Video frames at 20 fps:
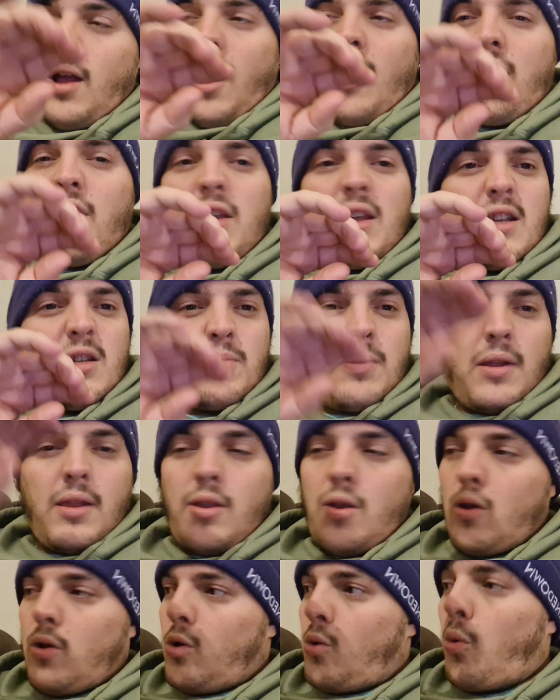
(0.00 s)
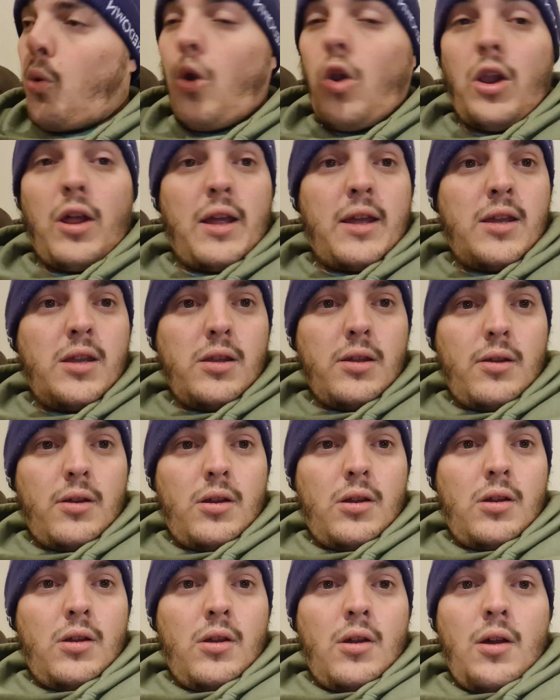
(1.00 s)
I think he's been quality,
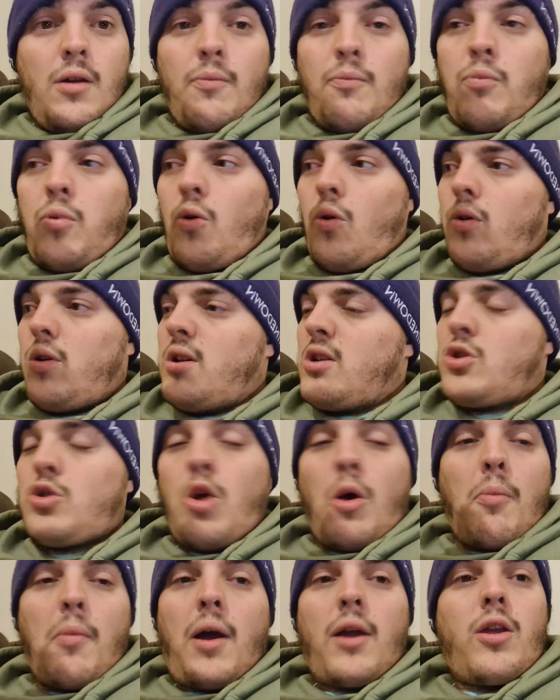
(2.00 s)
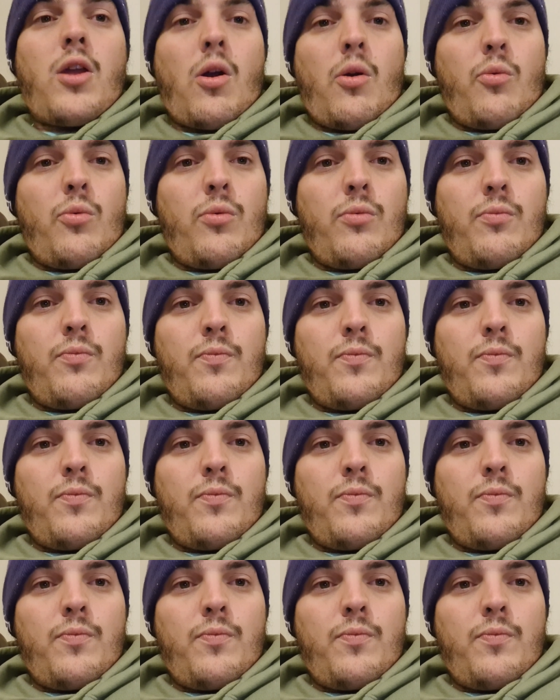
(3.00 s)
but he's not my goat.